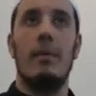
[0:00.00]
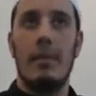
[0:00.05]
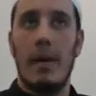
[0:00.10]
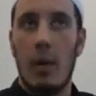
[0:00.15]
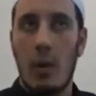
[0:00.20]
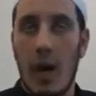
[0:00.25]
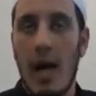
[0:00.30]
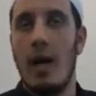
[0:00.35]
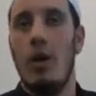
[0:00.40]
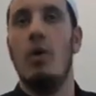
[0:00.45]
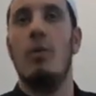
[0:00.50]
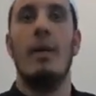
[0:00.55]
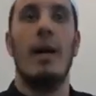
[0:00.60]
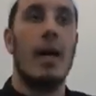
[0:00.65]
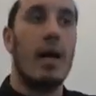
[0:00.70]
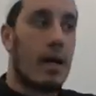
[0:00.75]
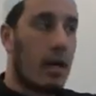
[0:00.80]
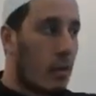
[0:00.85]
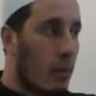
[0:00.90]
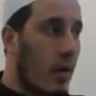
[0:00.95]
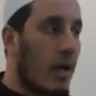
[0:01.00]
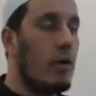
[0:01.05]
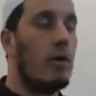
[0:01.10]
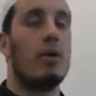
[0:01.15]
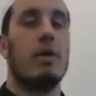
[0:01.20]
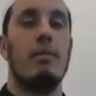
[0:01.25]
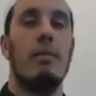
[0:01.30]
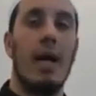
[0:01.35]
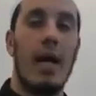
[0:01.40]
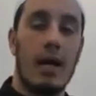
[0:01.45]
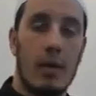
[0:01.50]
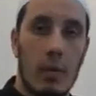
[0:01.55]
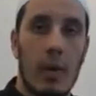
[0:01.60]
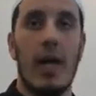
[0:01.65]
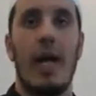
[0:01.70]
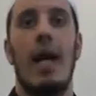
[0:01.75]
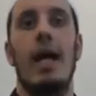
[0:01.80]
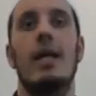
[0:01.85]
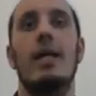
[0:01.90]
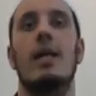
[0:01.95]
But why Umar? Why Uthman?
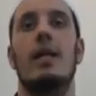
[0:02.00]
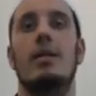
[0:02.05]
Why Ali?